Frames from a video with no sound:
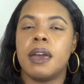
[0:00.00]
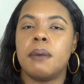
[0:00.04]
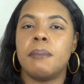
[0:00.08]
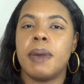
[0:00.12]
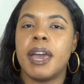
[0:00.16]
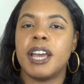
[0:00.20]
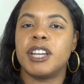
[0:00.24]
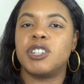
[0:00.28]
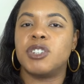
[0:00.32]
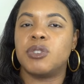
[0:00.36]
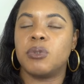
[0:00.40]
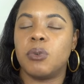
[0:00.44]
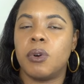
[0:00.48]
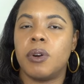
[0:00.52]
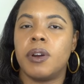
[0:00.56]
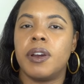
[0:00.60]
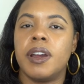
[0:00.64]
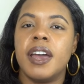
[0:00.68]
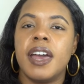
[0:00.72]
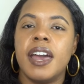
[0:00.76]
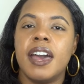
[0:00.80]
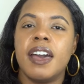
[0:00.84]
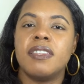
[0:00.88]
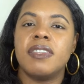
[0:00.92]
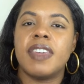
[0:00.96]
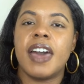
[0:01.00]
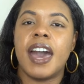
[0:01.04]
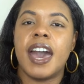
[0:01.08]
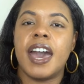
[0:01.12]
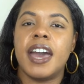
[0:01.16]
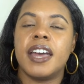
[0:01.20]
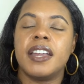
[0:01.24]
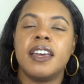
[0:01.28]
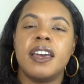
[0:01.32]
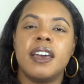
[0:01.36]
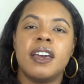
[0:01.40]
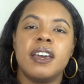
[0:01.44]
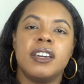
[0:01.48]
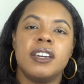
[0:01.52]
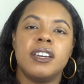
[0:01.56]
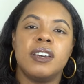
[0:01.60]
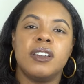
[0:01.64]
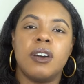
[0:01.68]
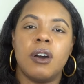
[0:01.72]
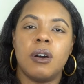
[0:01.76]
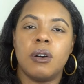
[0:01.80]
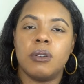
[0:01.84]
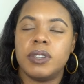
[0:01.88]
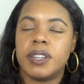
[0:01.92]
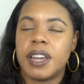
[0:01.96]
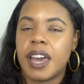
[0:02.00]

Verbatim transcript: and make sure that you know,